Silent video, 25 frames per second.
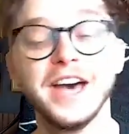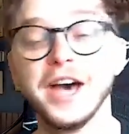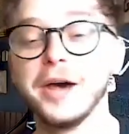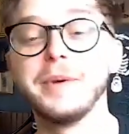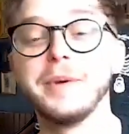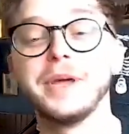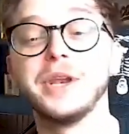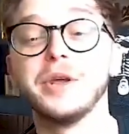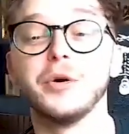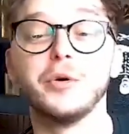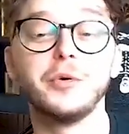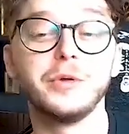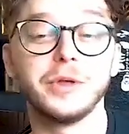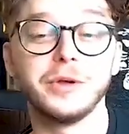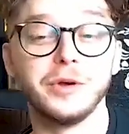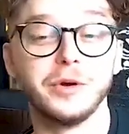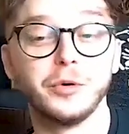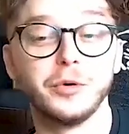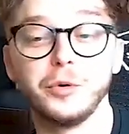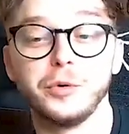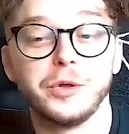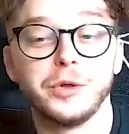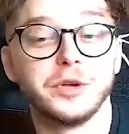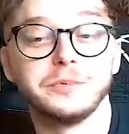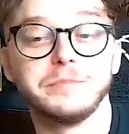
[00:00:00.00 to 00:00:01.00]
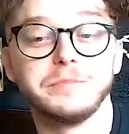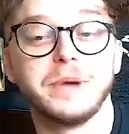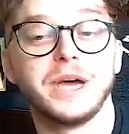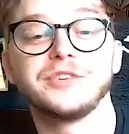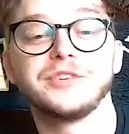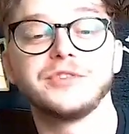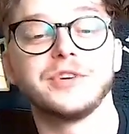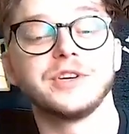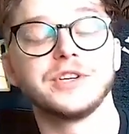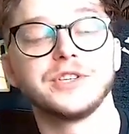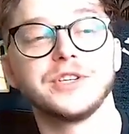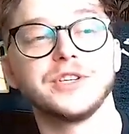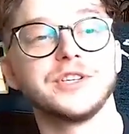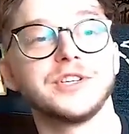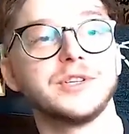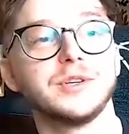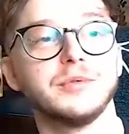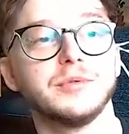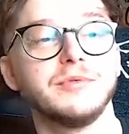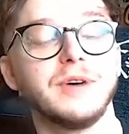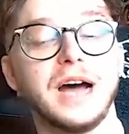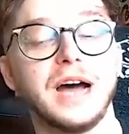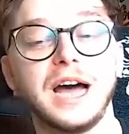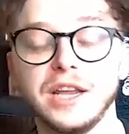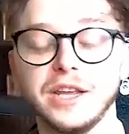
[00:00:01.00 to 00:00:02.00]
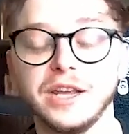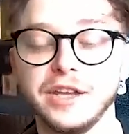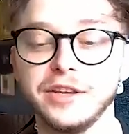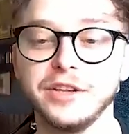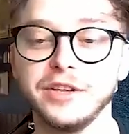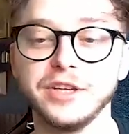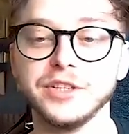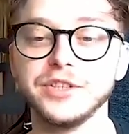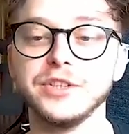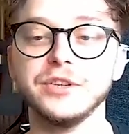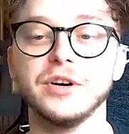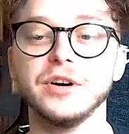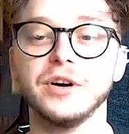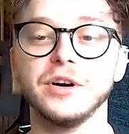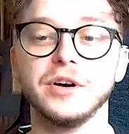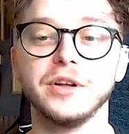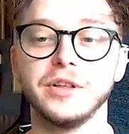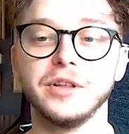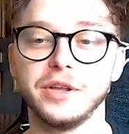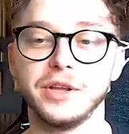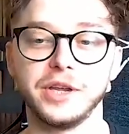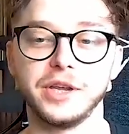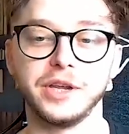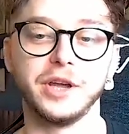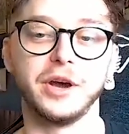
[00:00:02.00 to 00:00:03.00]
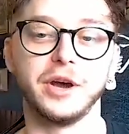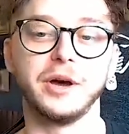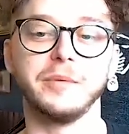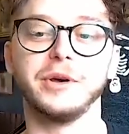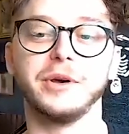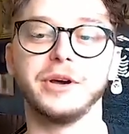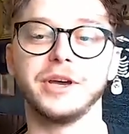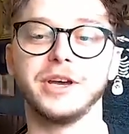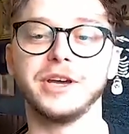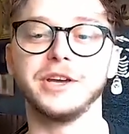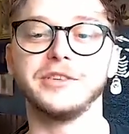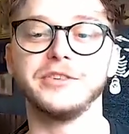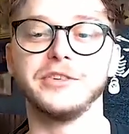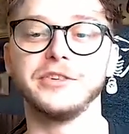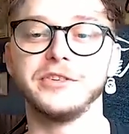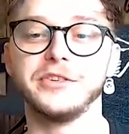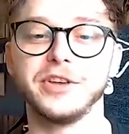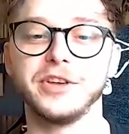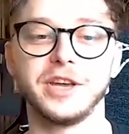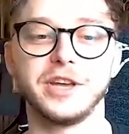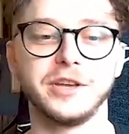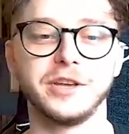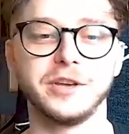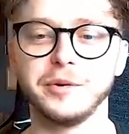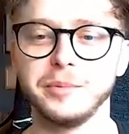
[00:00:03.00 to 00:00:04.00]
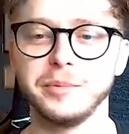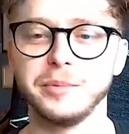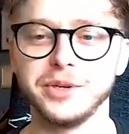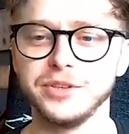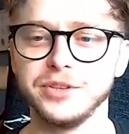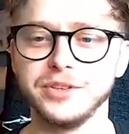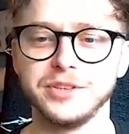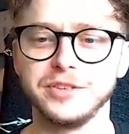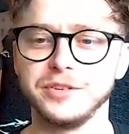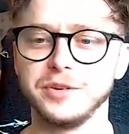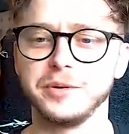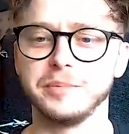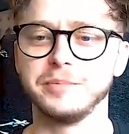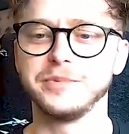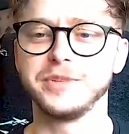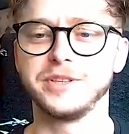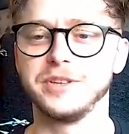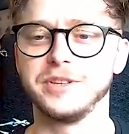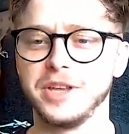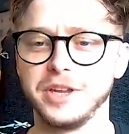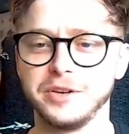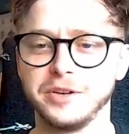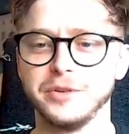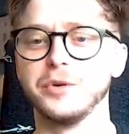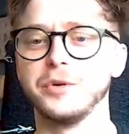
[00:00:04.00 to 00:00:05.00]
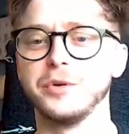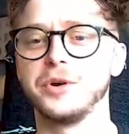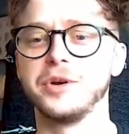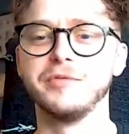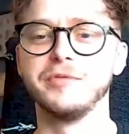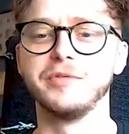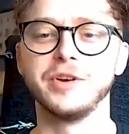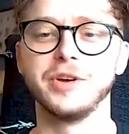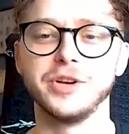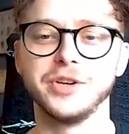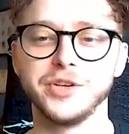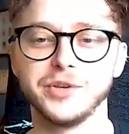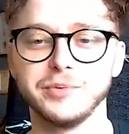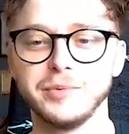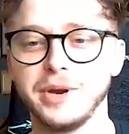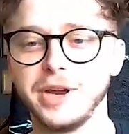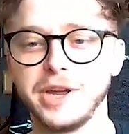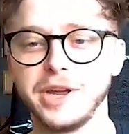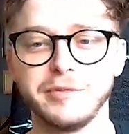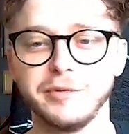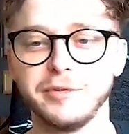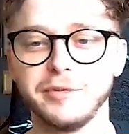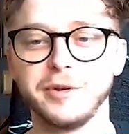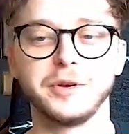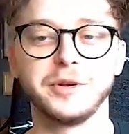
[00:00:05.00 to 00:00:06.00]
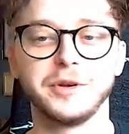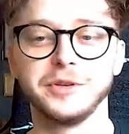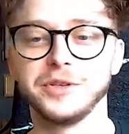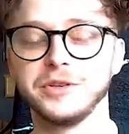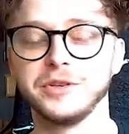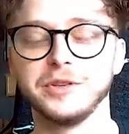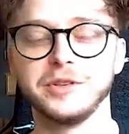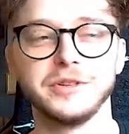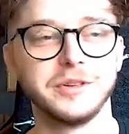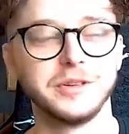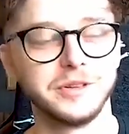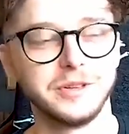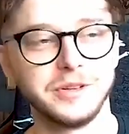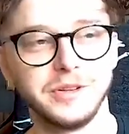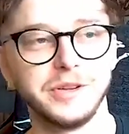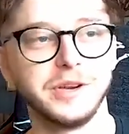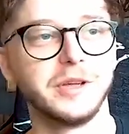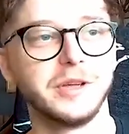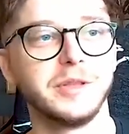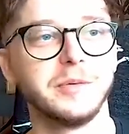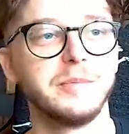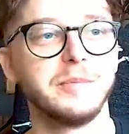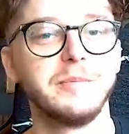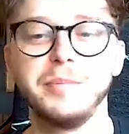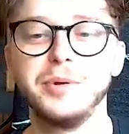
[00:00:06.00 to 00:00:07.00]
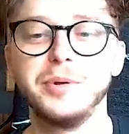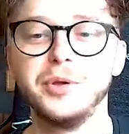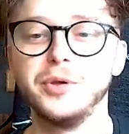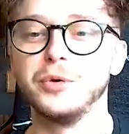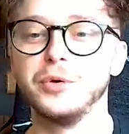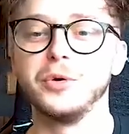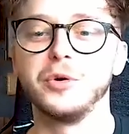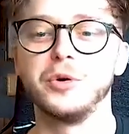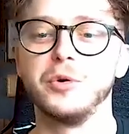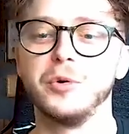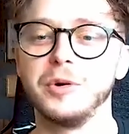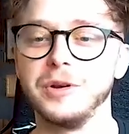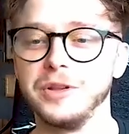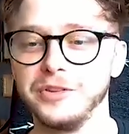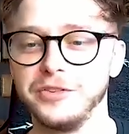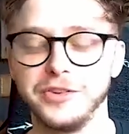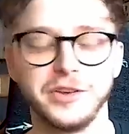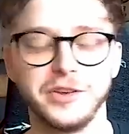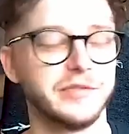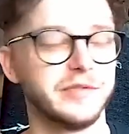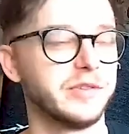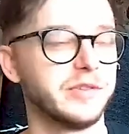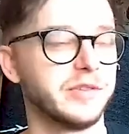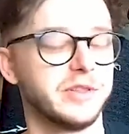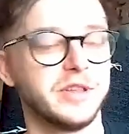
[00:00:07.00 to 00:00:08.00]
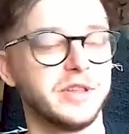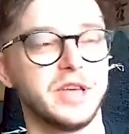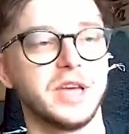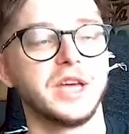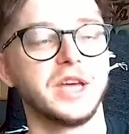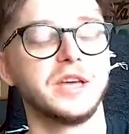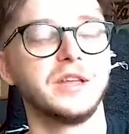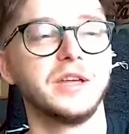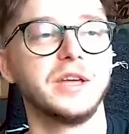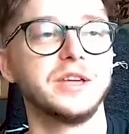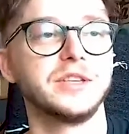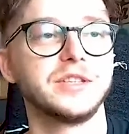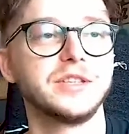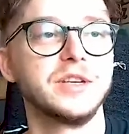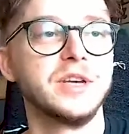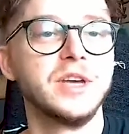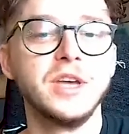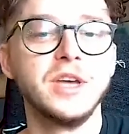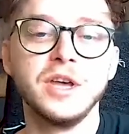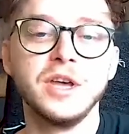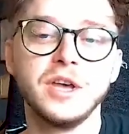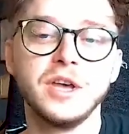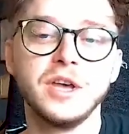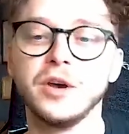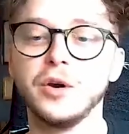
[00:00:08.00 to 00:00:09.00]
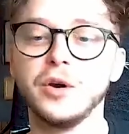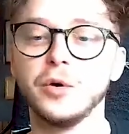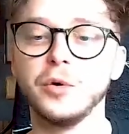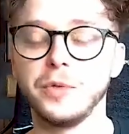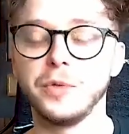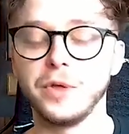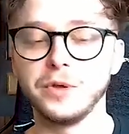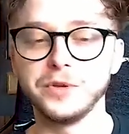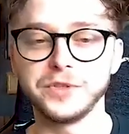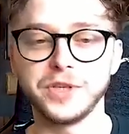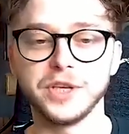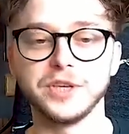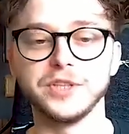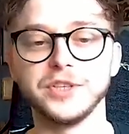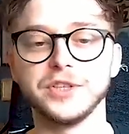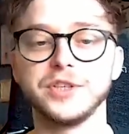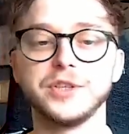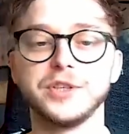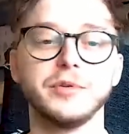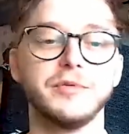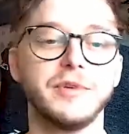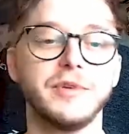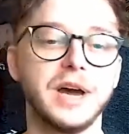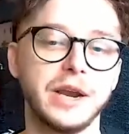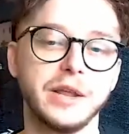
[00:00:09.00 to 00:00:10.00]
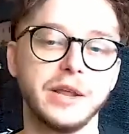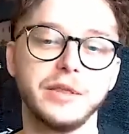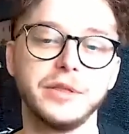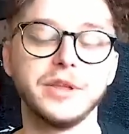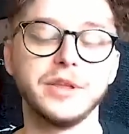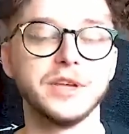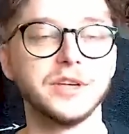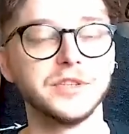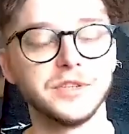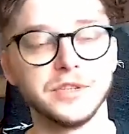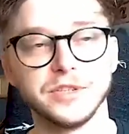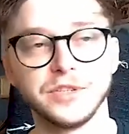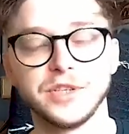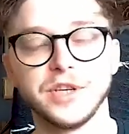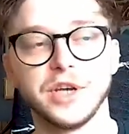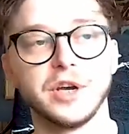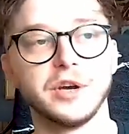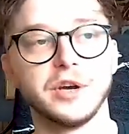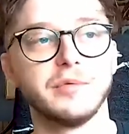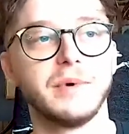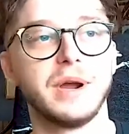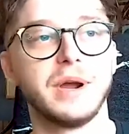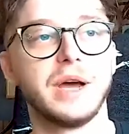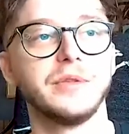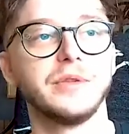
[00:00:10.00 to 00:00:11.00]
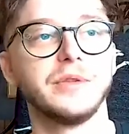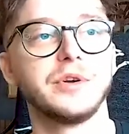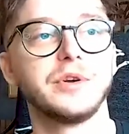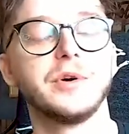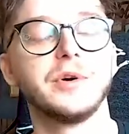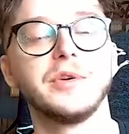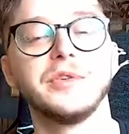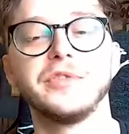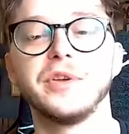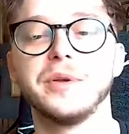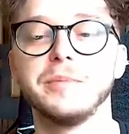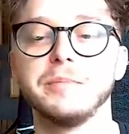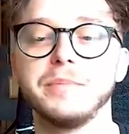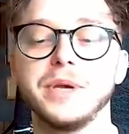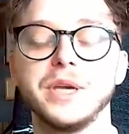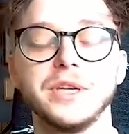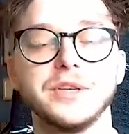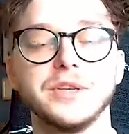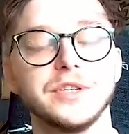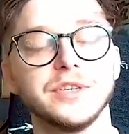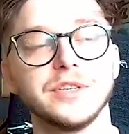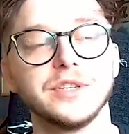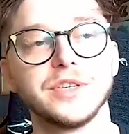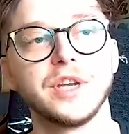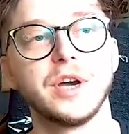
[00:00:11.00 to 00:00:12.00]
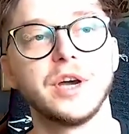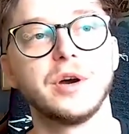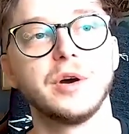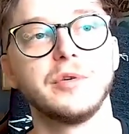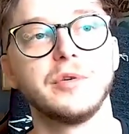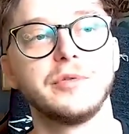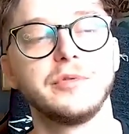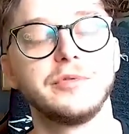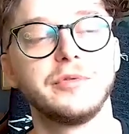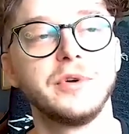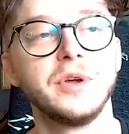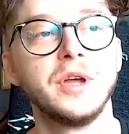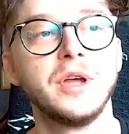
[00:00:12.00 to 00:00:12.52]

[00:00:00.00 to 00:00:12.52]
mean, all the, all those metrics are still valid. It's not, you know, I'm not here to say, oh, we should stop, ignore conversion rate and focus on the, you know, pure quality of the thing. It's all those things are still valid things that sit around the content piece itself.